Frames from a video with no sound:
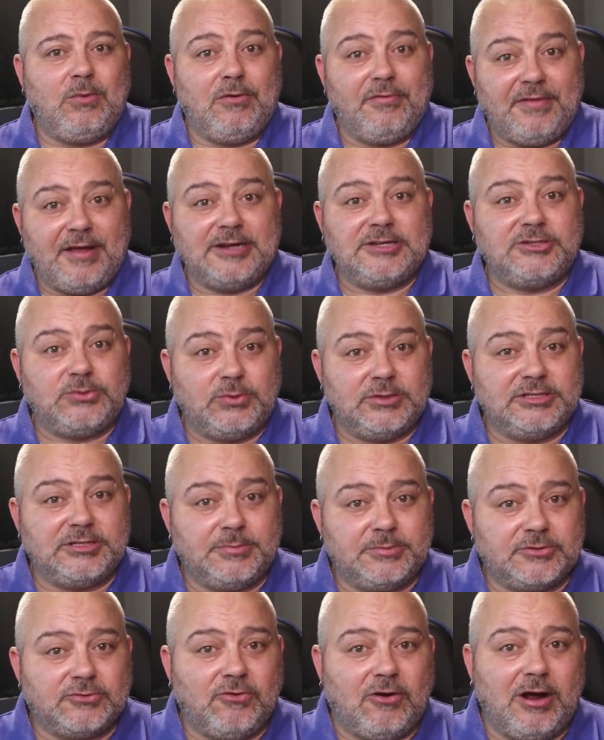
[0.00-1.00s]
Well, thanks to a
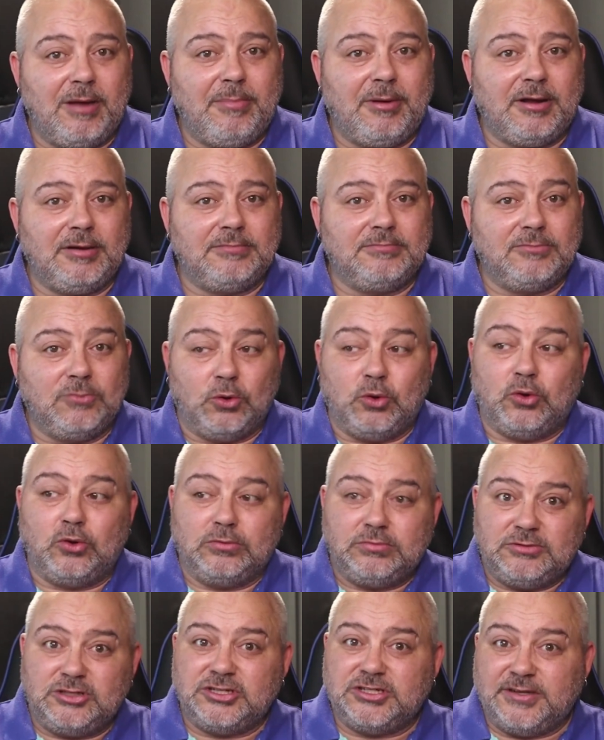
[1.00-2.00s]
subscriber,
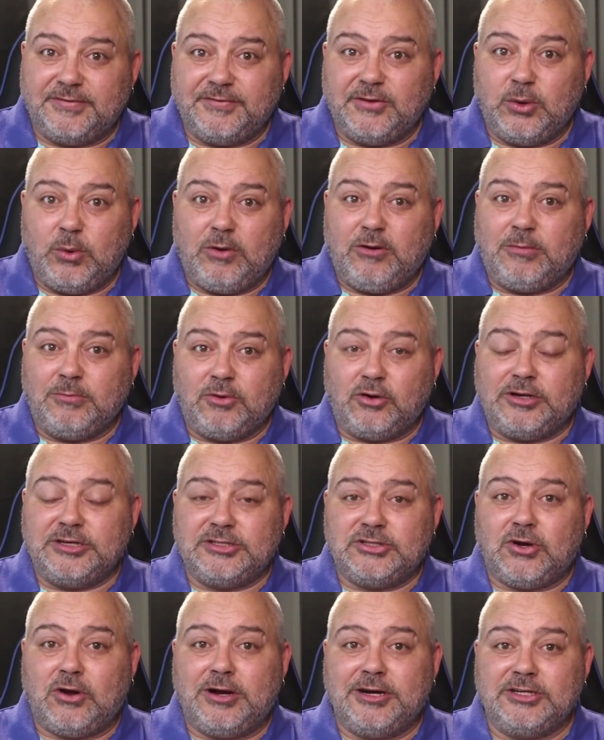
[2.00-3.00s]
or just a viewer, I'm not
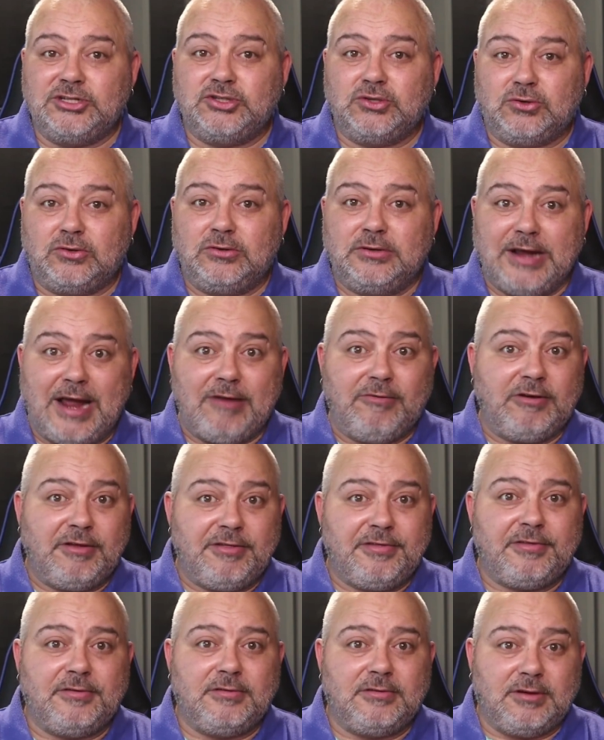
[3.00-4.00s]
entirely sure,
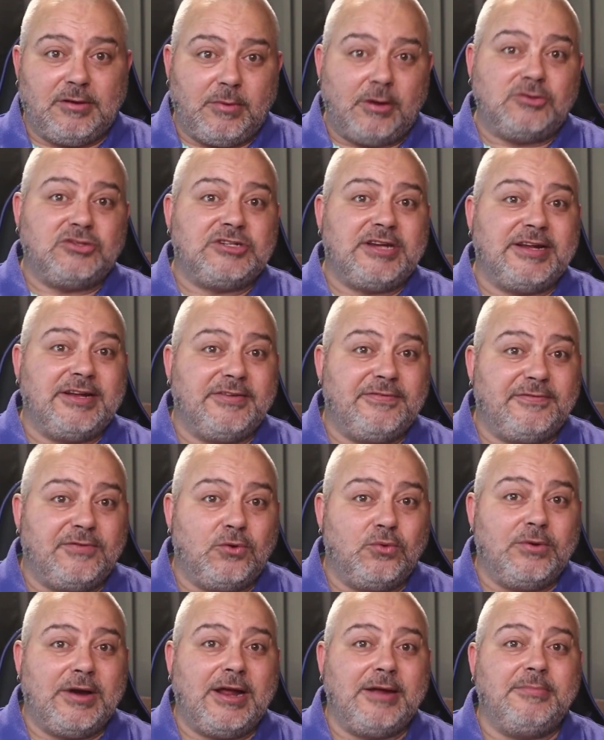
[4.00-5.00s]
Gareth, I won't say your
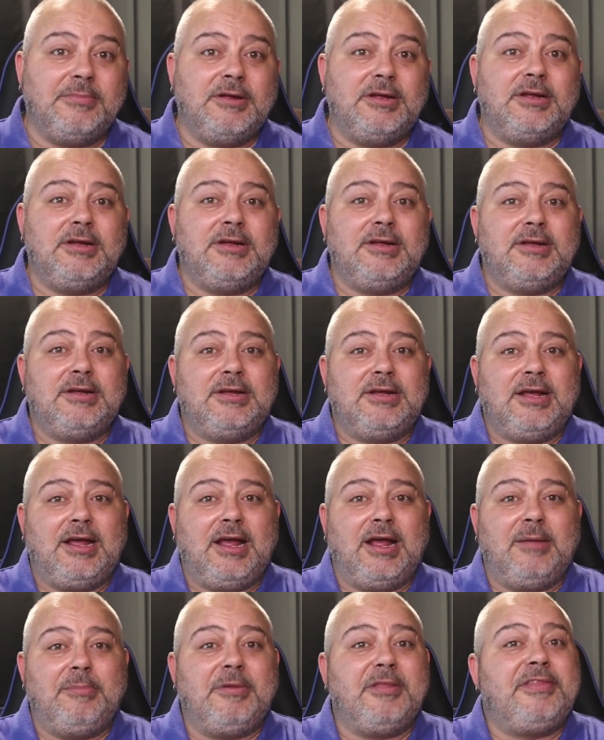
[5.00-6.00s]
full name,
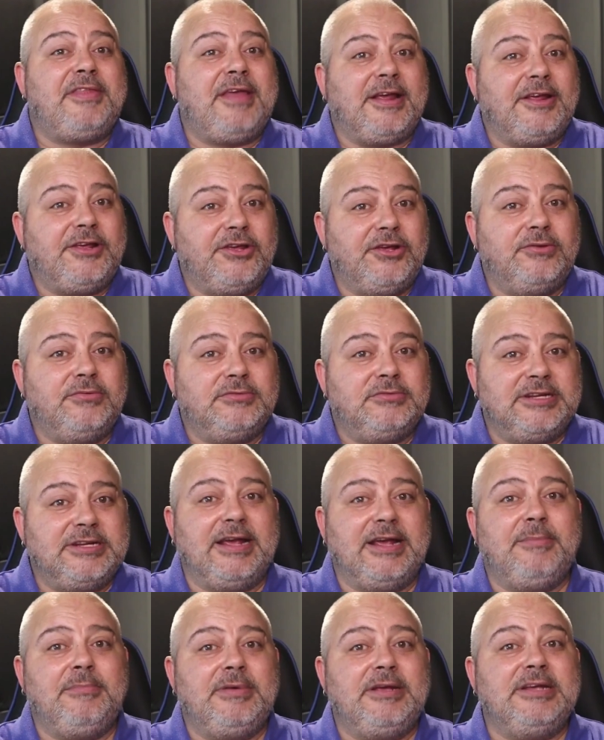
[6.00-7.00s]
but thank you to
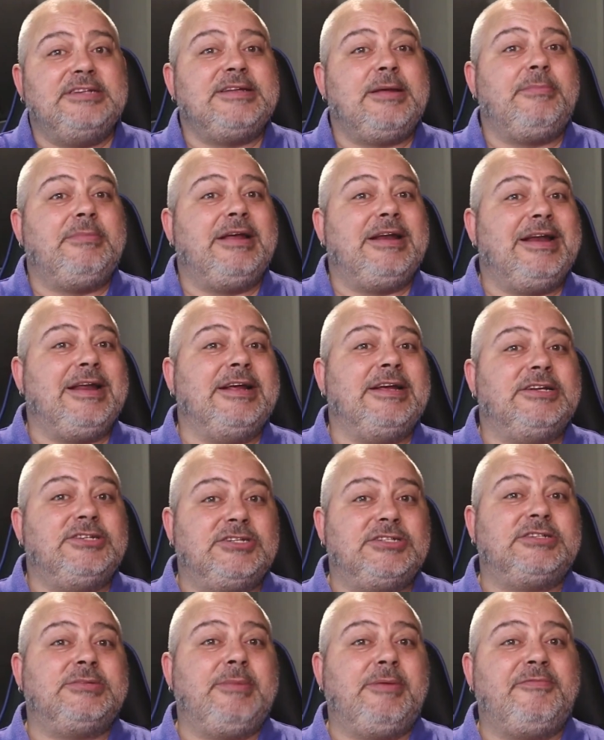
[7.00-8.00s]
him. He sent me a link
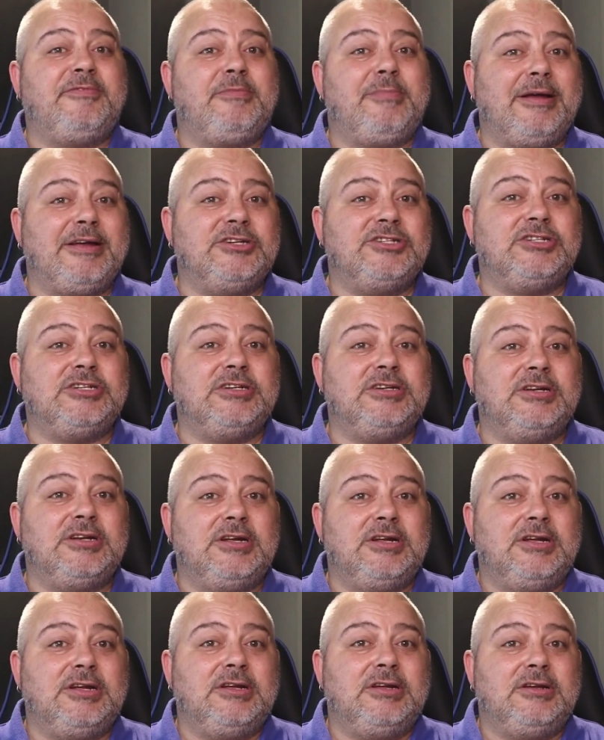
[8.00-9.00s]
to some information,
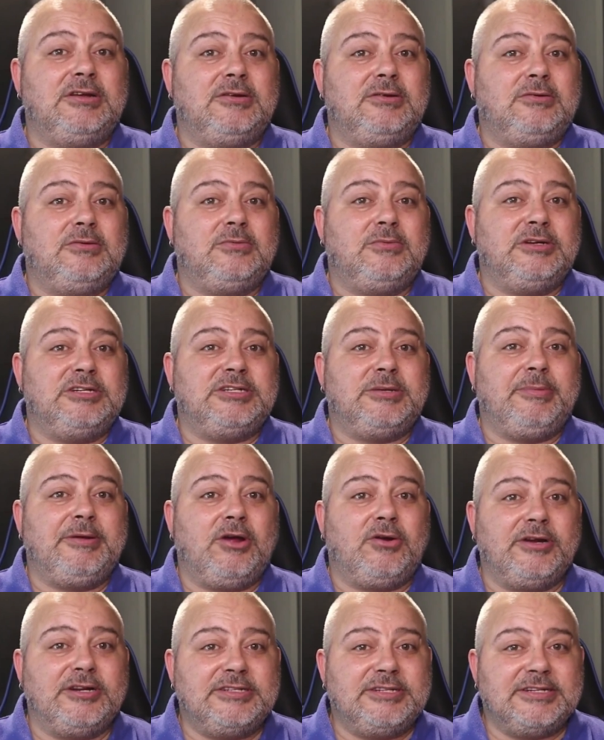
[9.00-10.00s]
which, to be
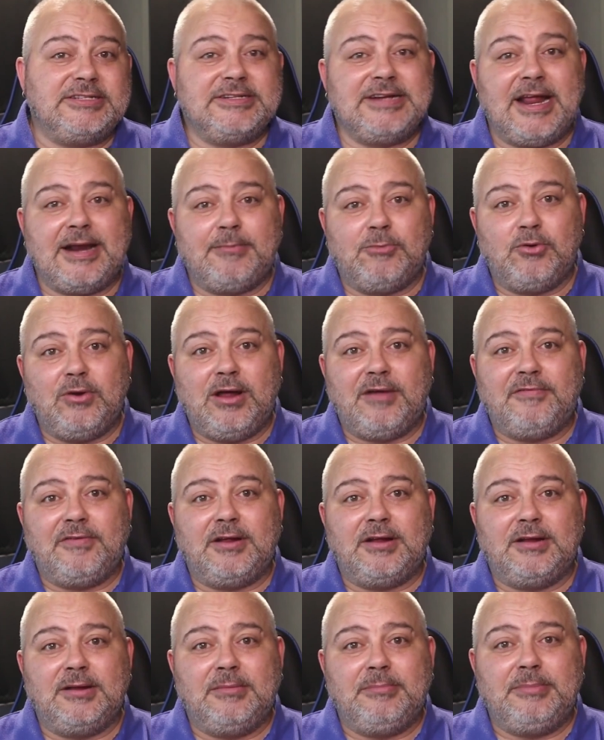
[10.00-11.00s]
honest, as an animal
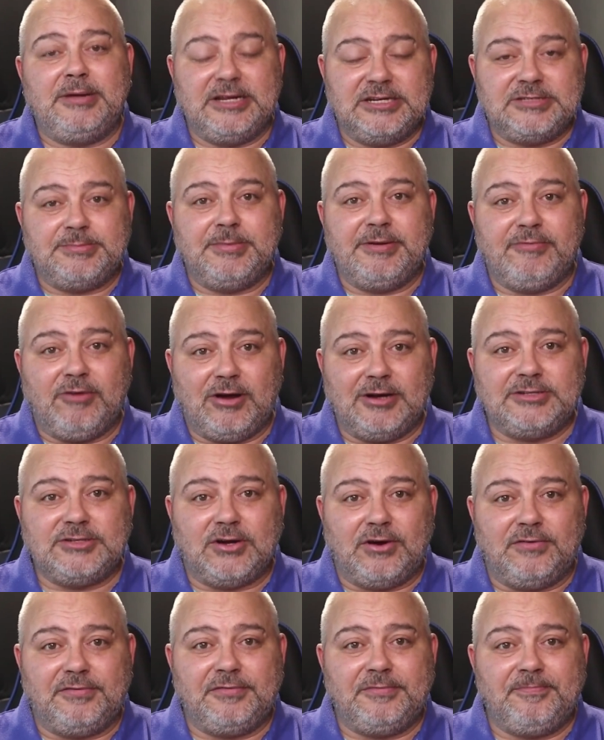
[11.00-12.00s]
lover, pissed me right
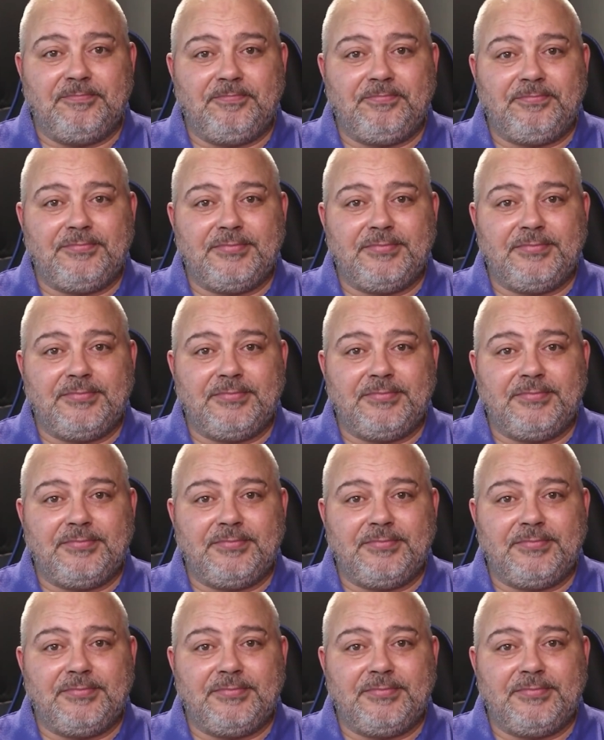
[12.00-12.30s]
off.